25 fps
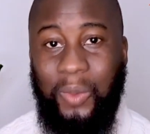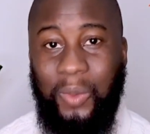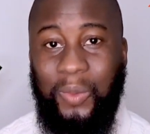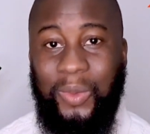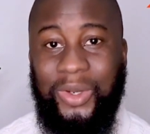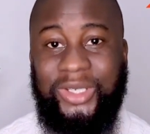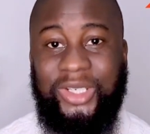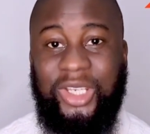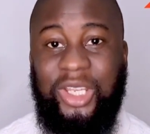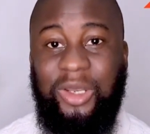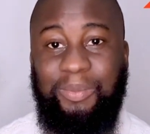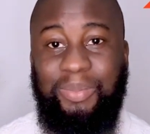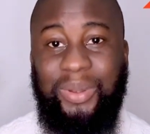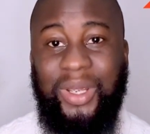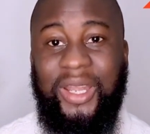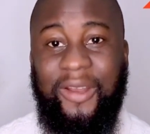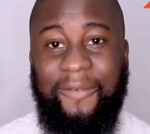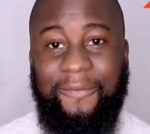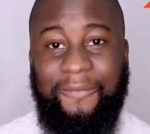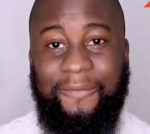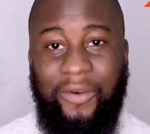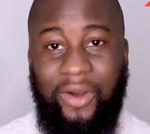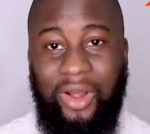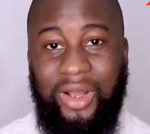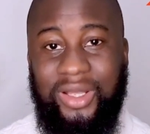which could be an
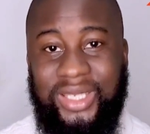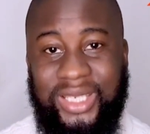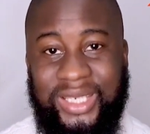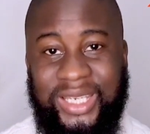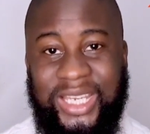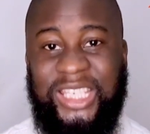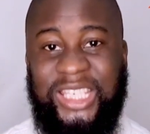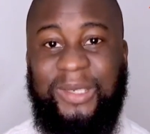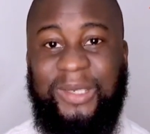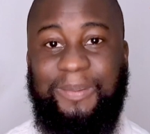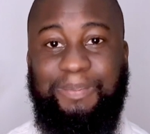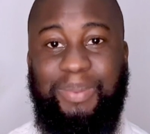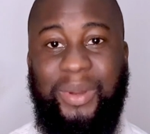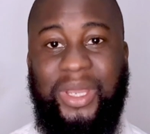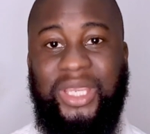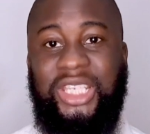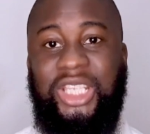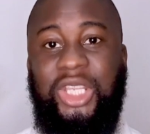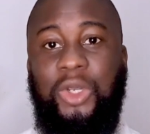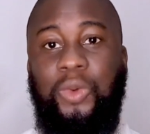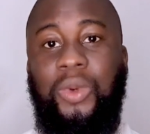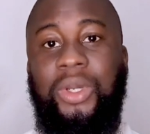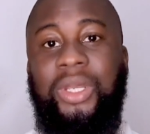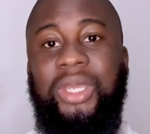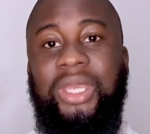advantage,
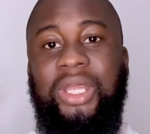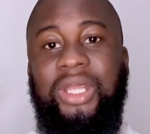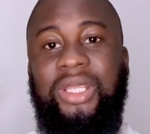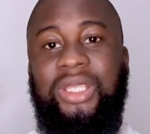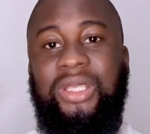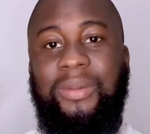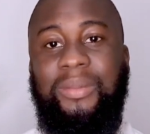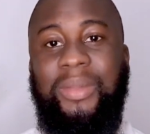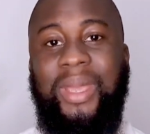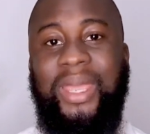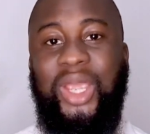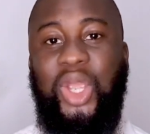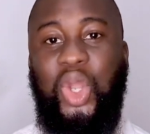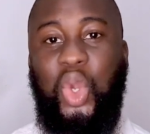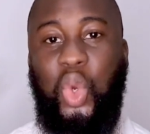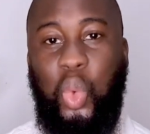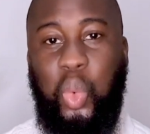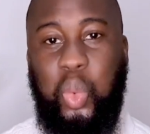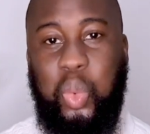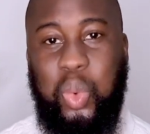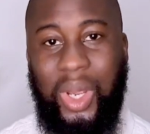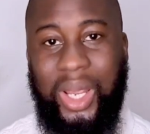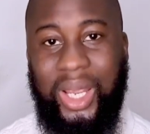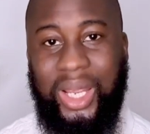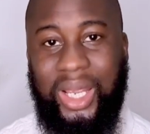especially when you need to make
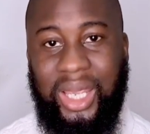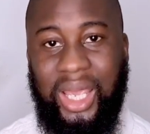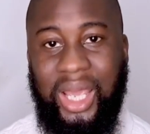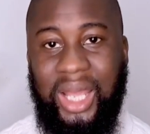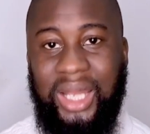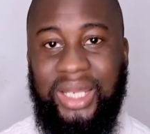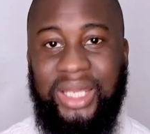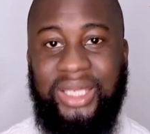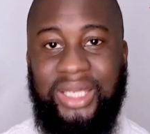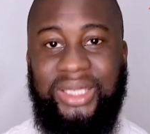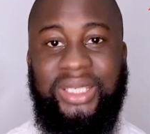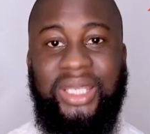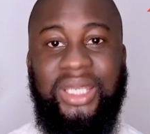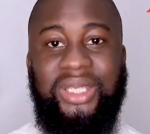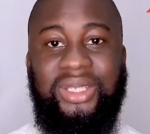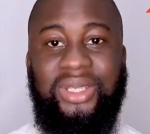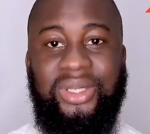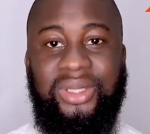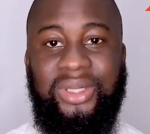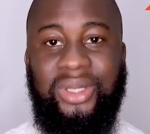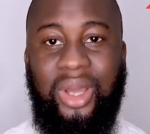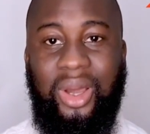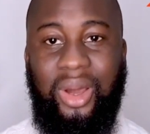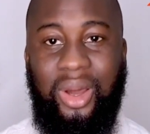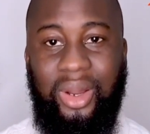quick
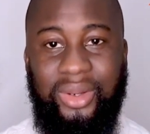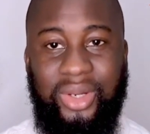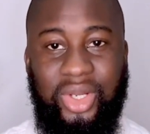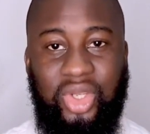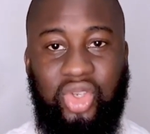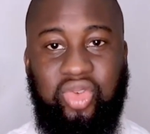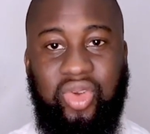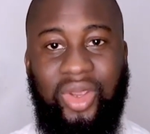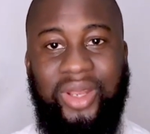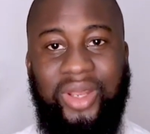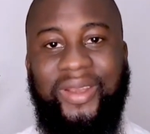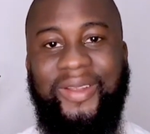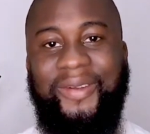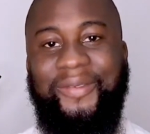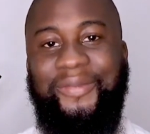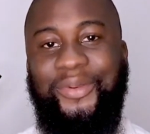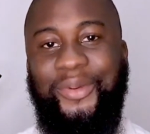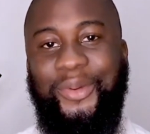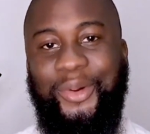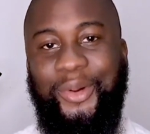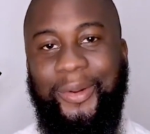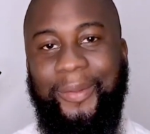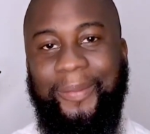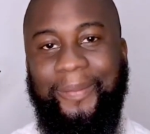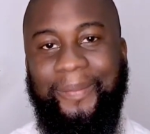decisions on the trading
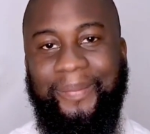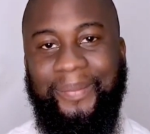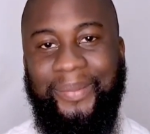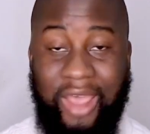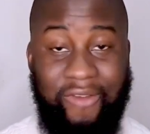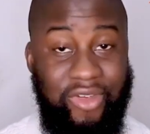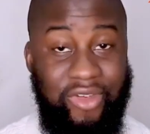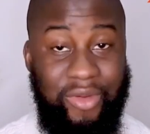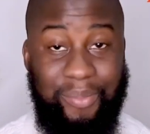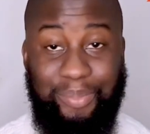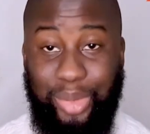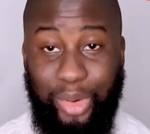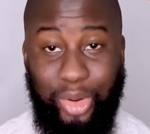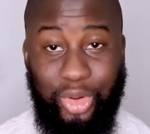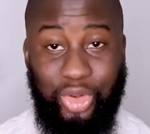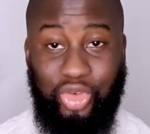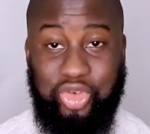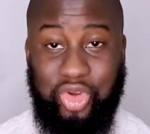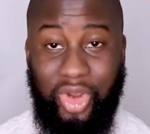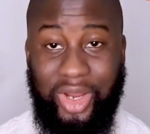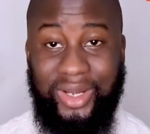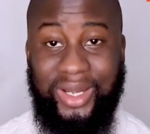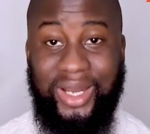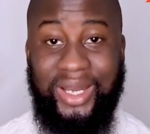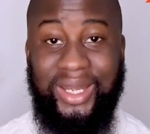floor. Every pro
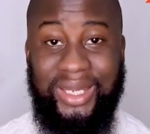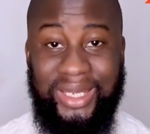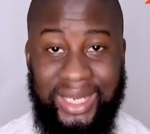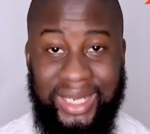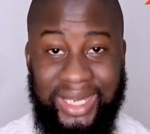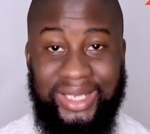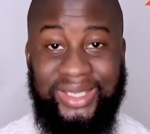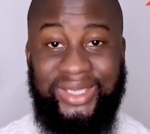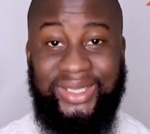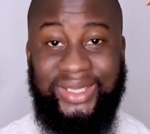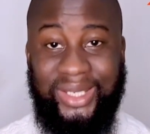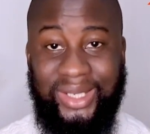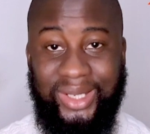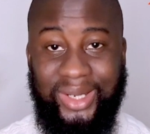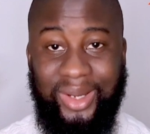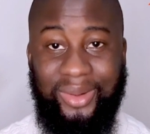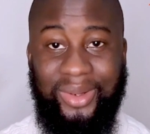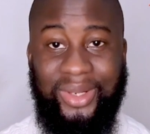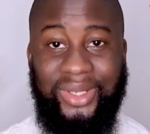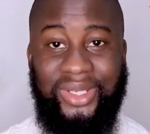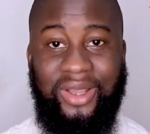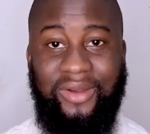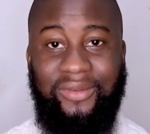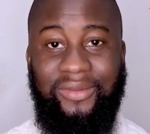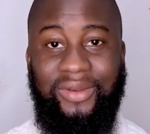trader needs to know
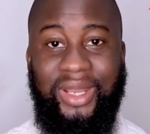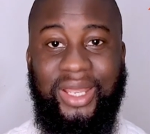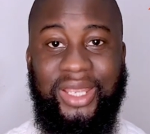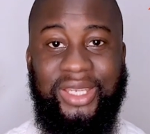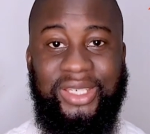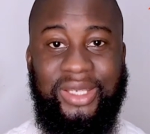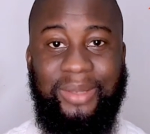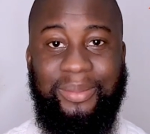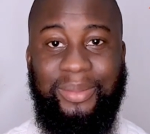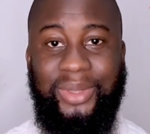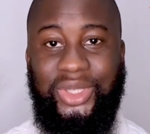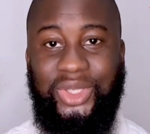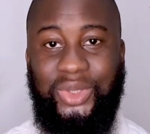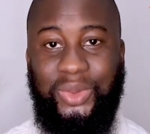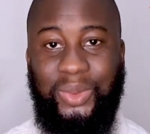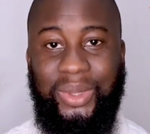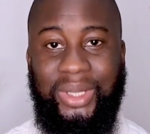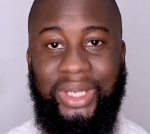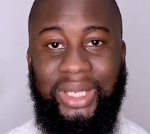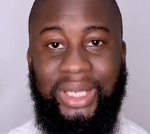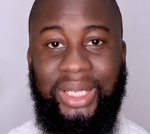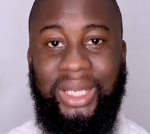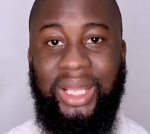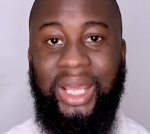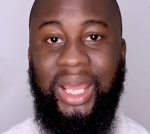this correlation
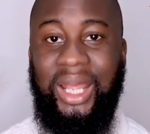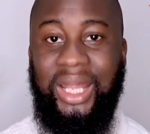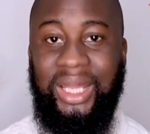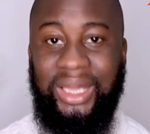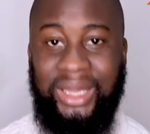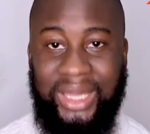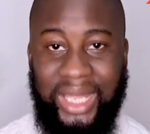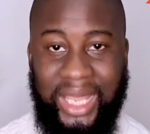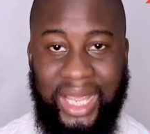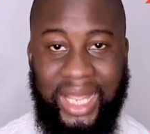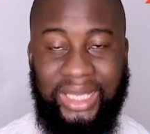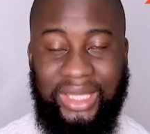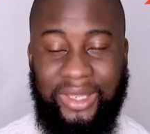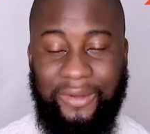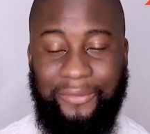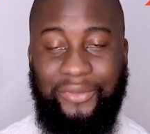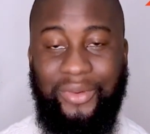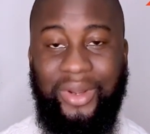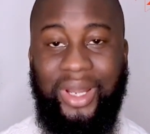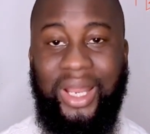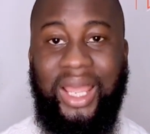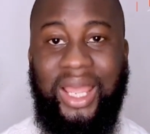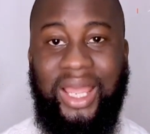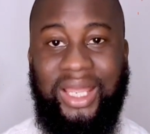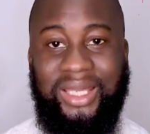between their
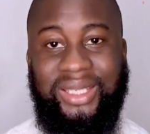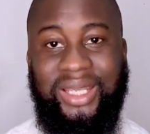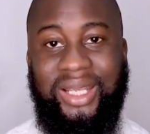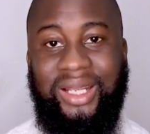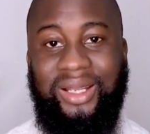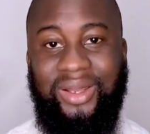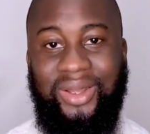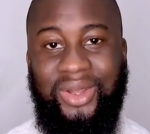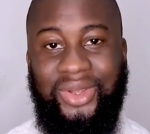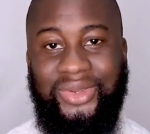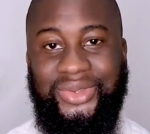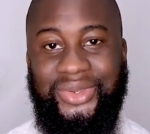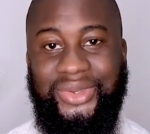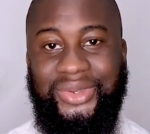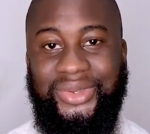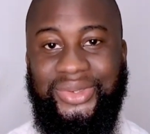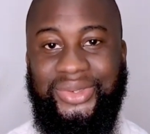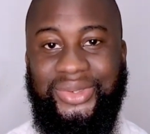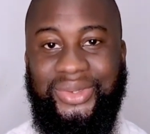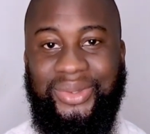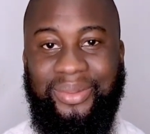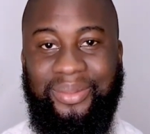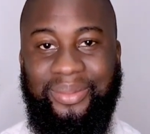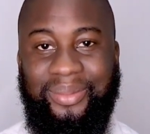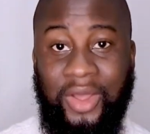different asset
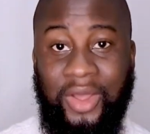classes.